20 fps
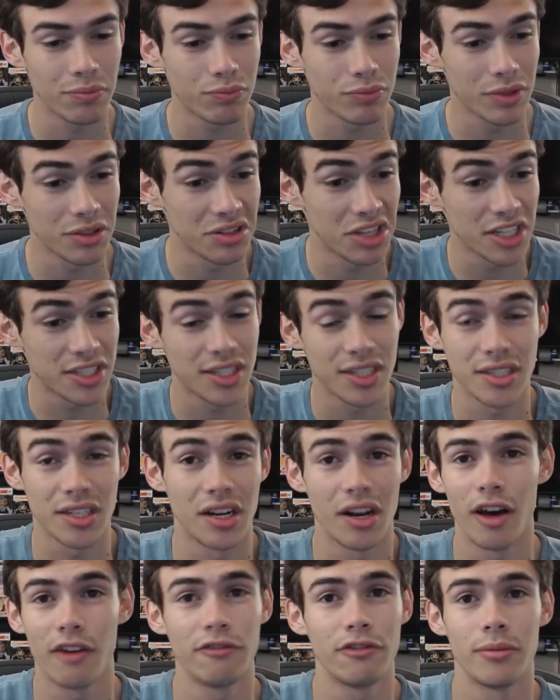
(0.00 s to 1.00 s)
This is
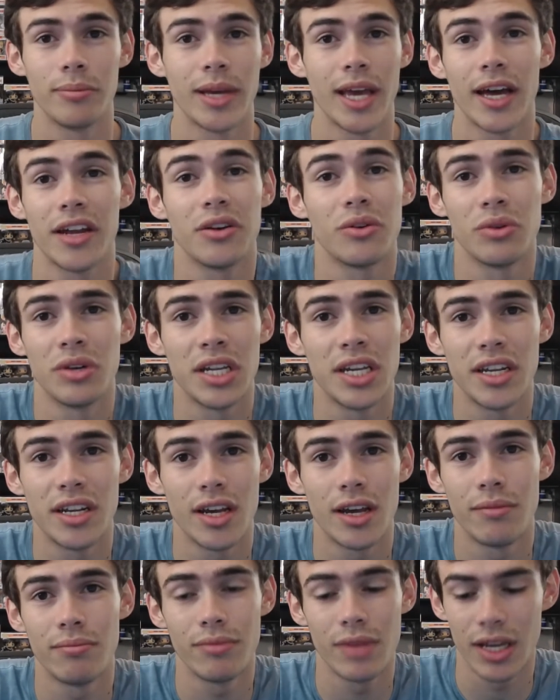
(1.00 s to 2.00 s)
enough for me. I don't need
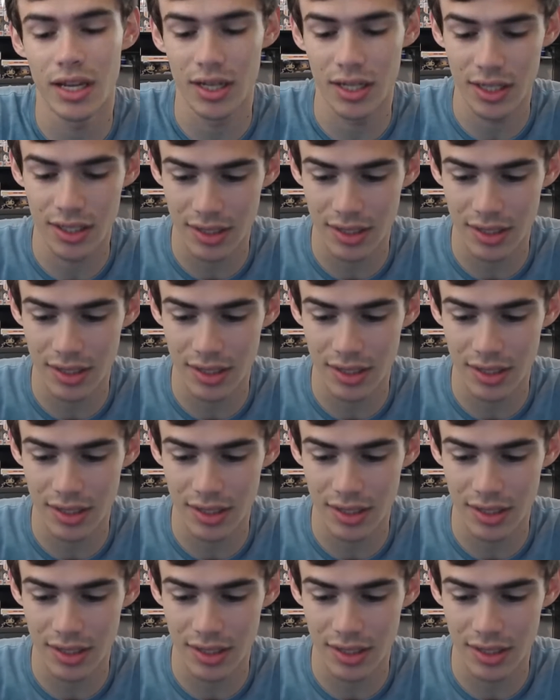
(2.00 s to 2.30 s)
him in his